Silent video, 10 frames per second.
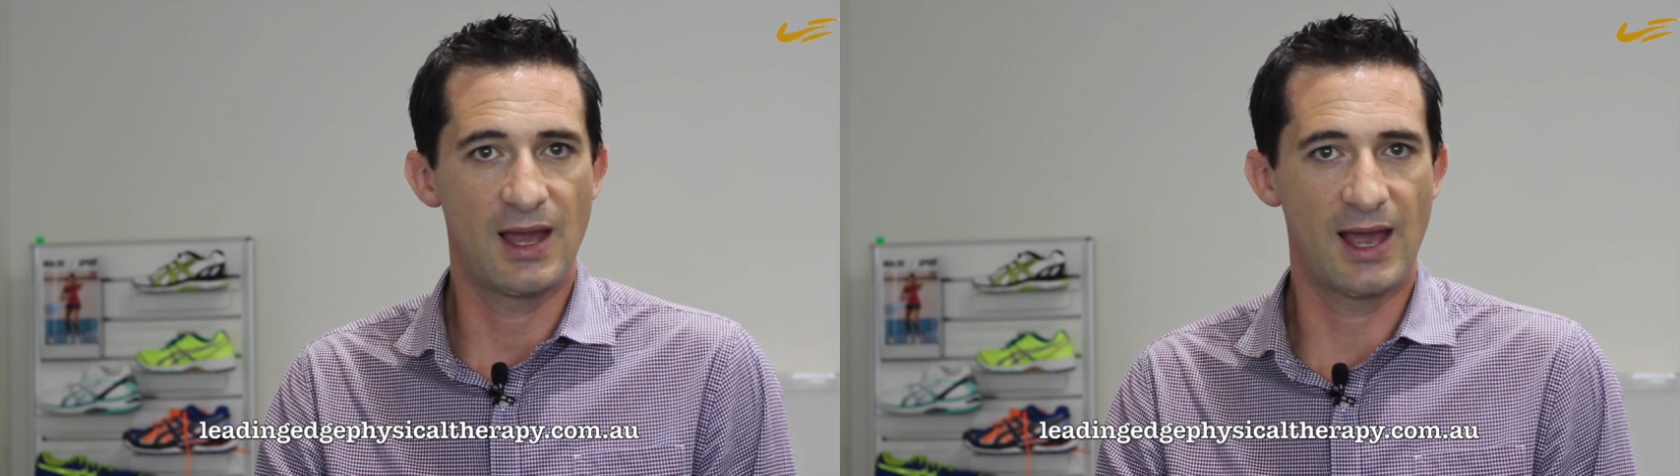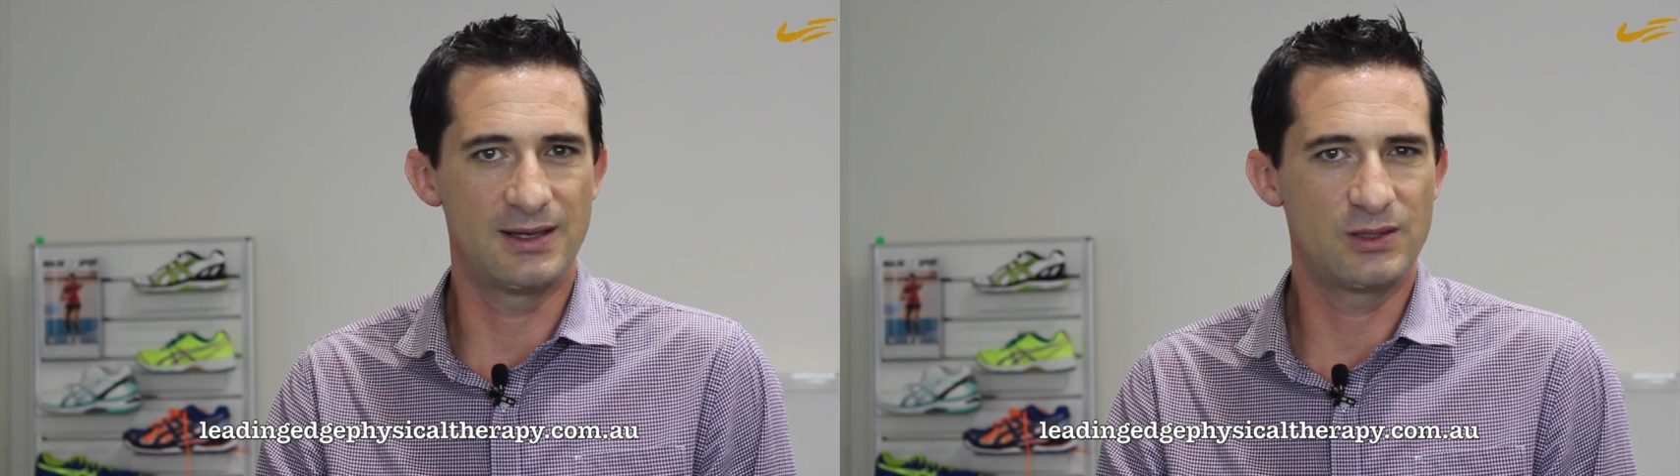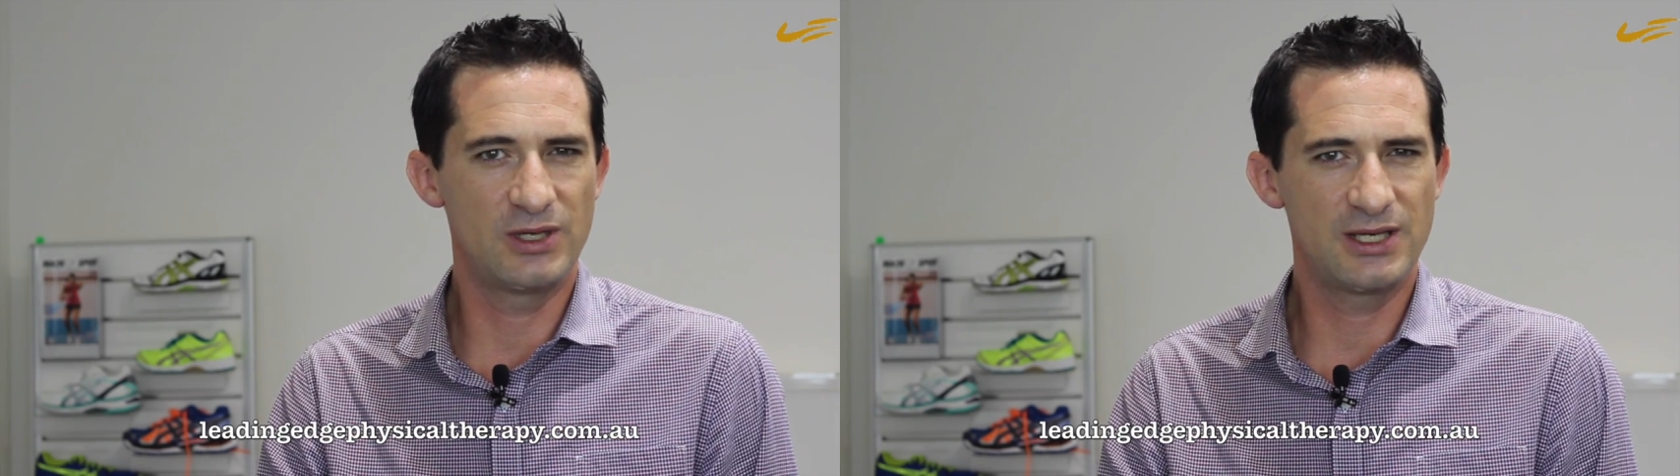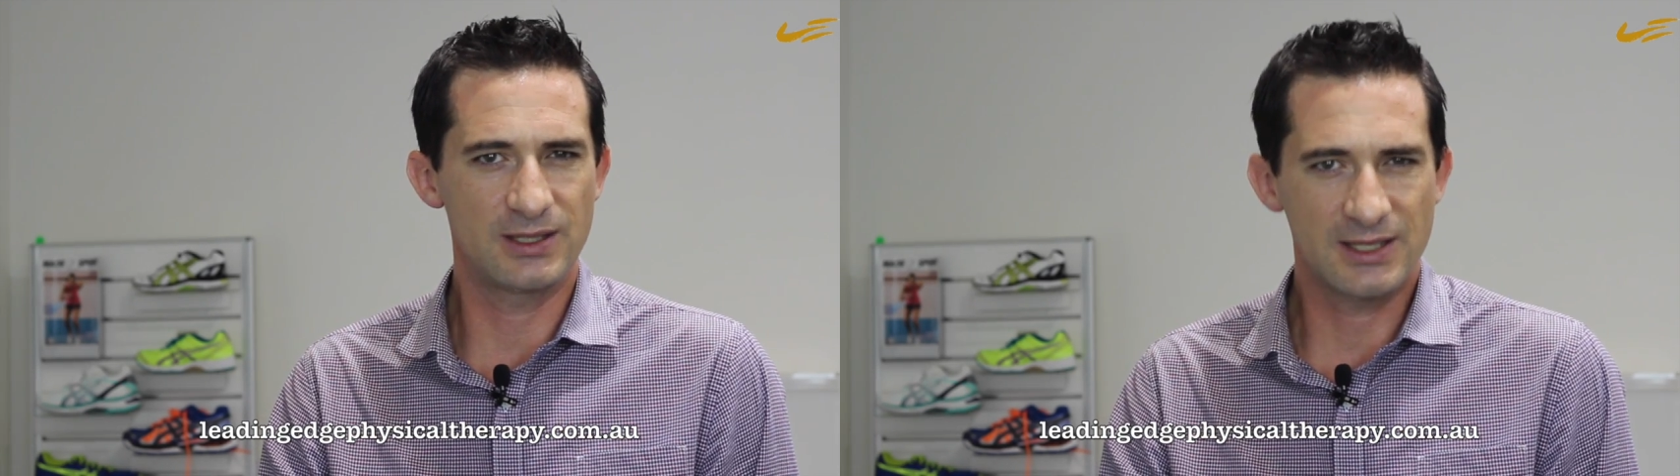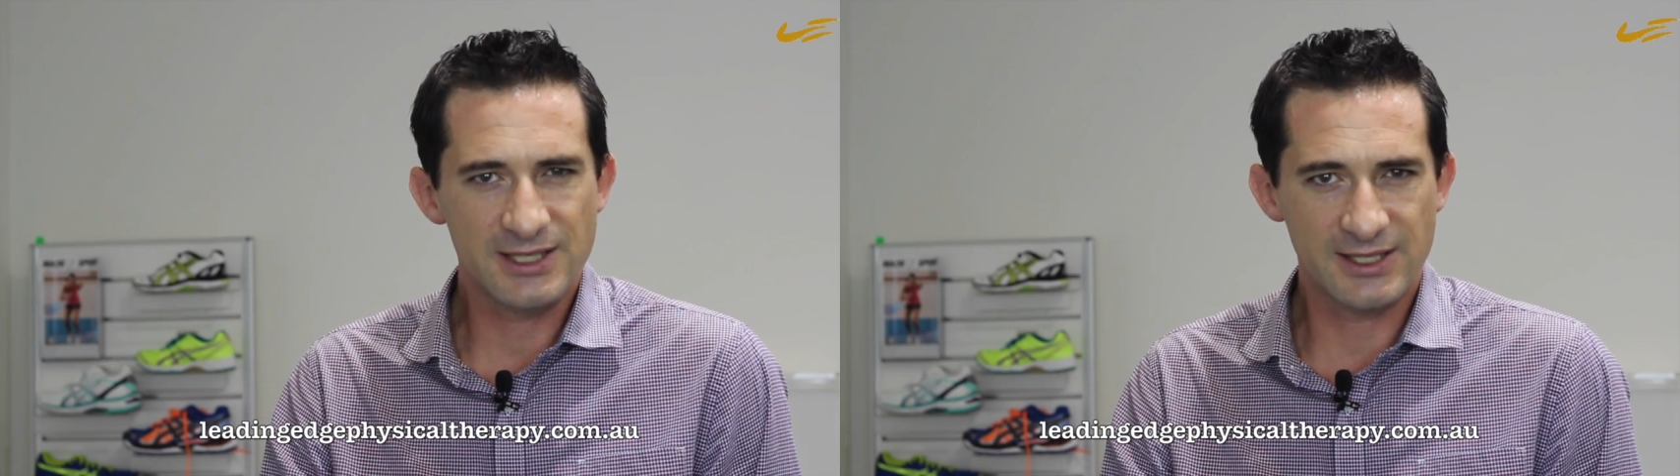And we need
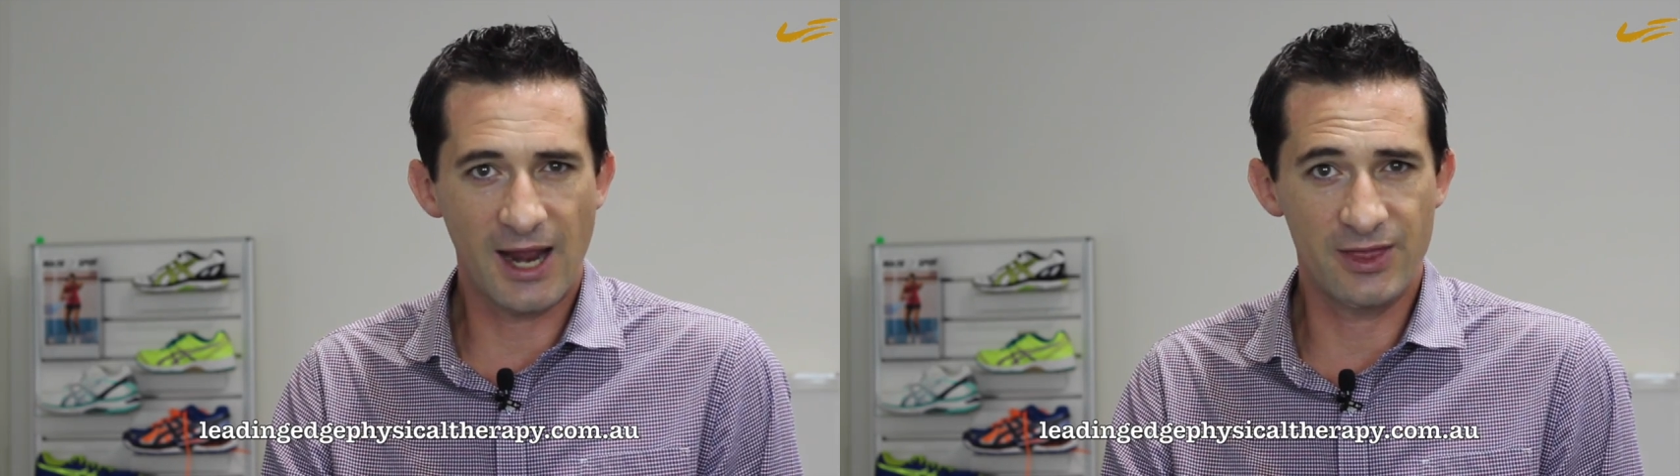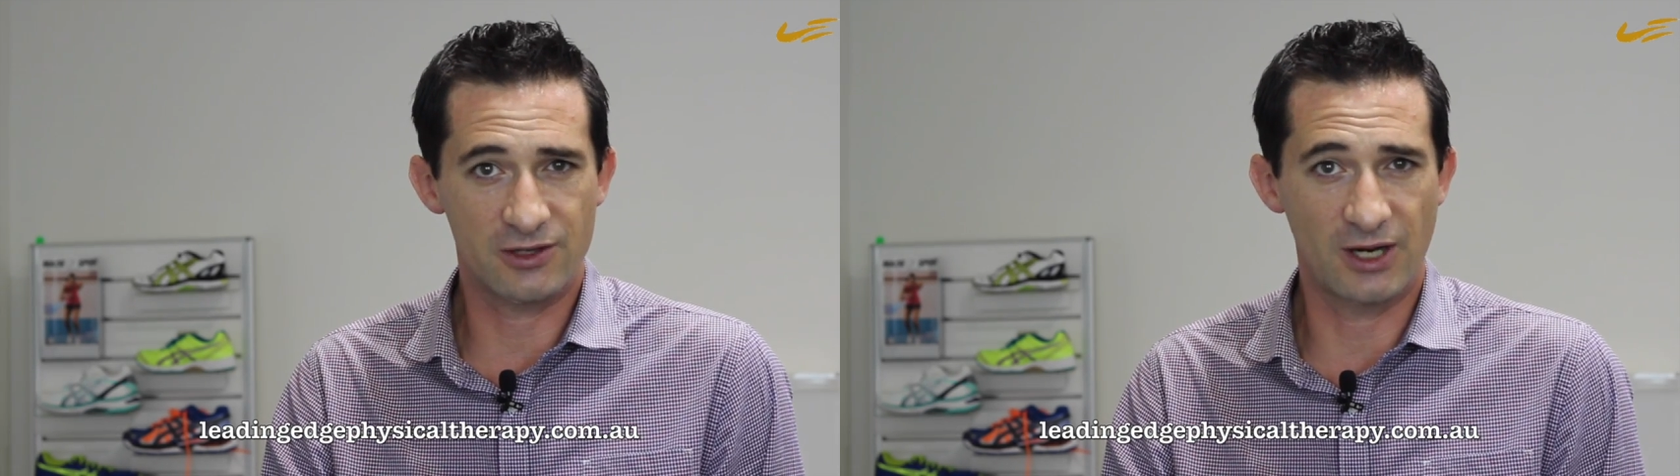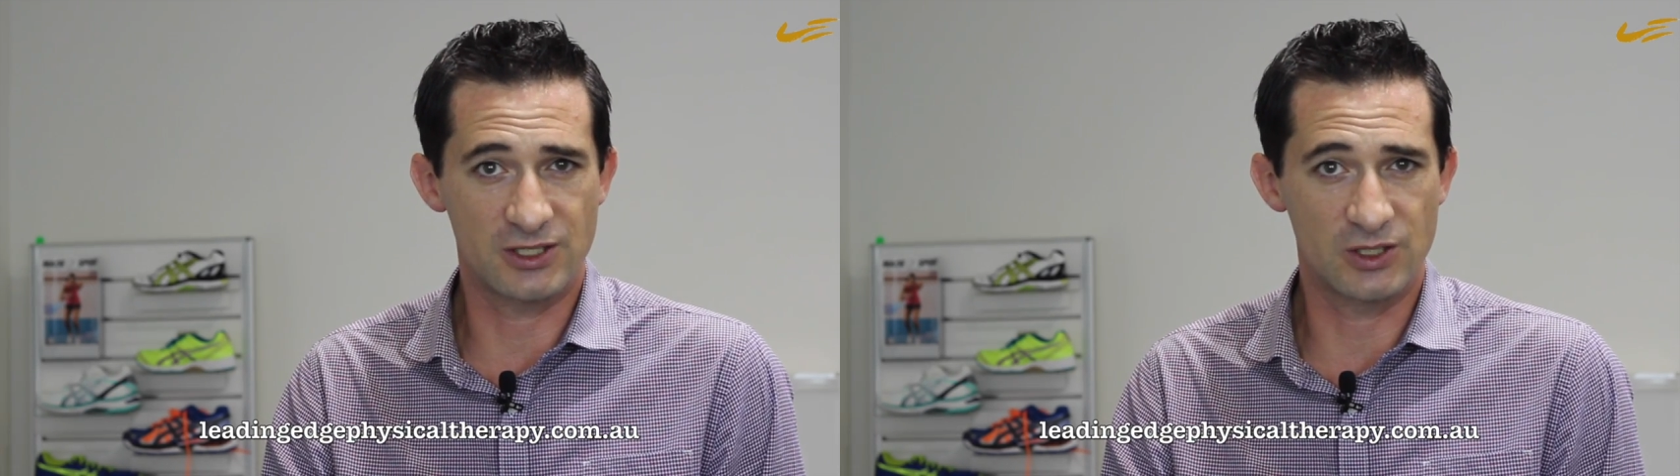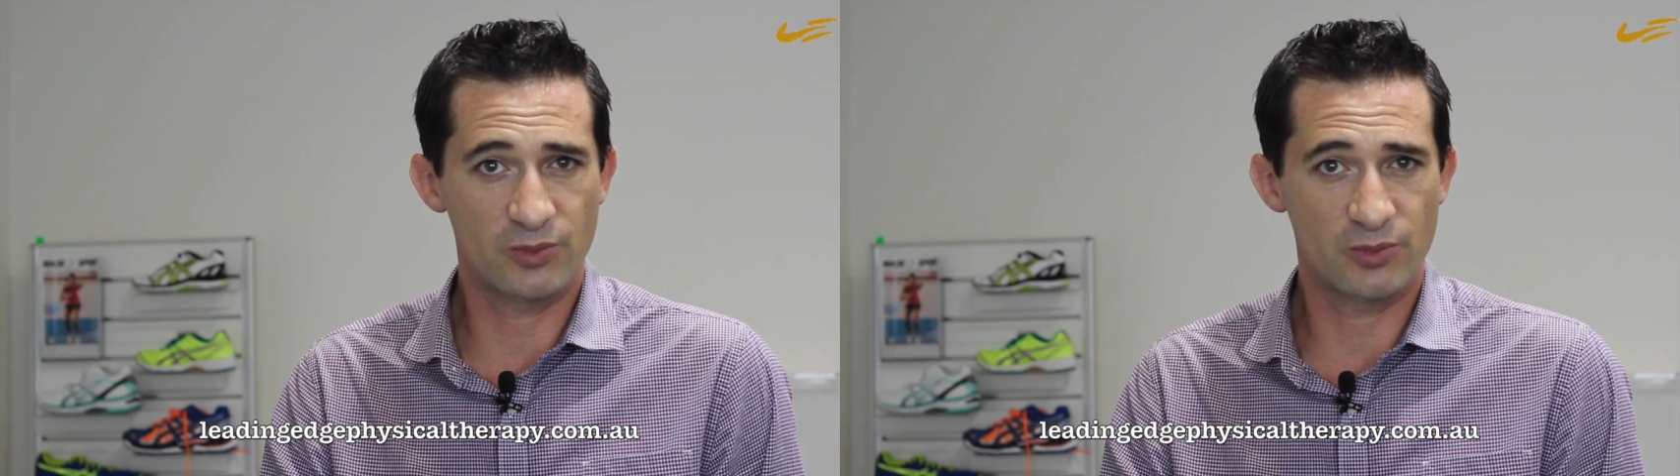to stay on the crutches